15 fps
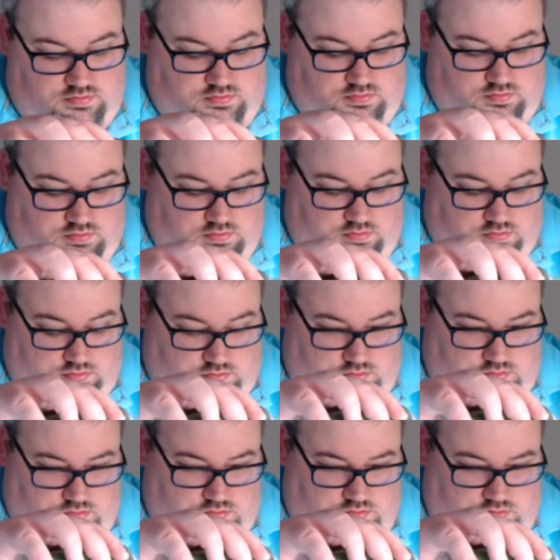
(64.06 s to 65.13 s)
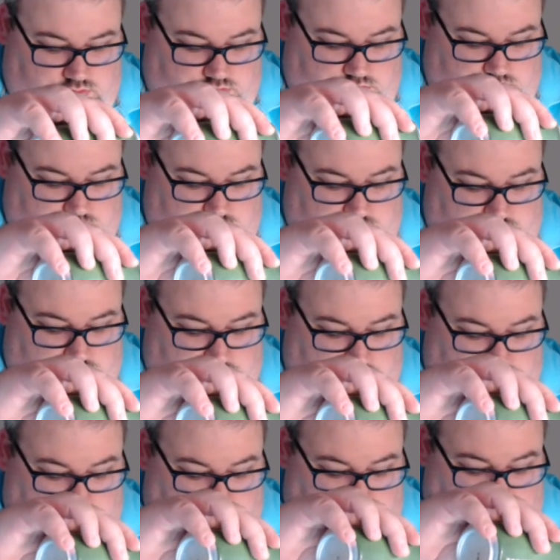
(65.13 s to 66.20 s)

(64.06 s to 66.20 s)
(silence)